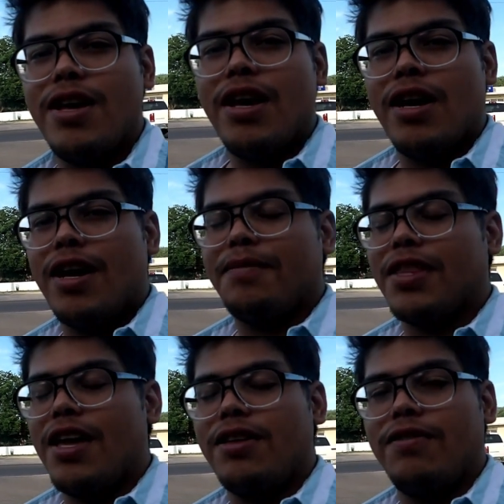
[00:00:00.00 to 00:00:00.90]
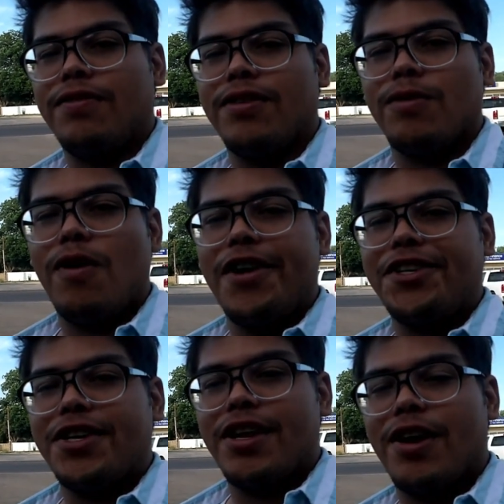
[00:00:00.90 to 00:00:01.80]
Thank you for
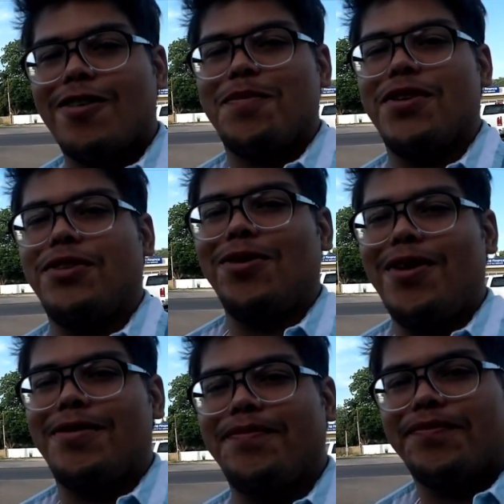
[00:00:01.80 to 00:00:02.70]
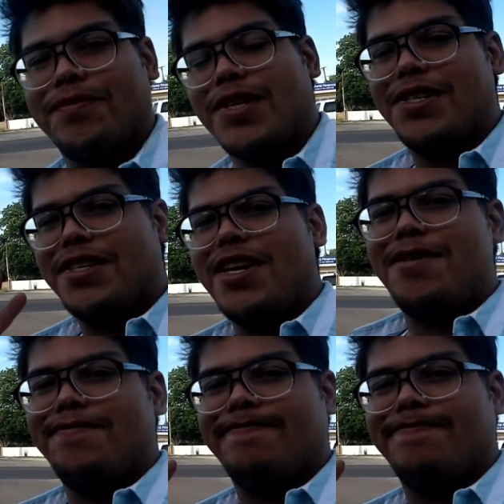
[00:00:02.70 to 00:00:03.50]
watching, and I hope you enjoyed. See ya.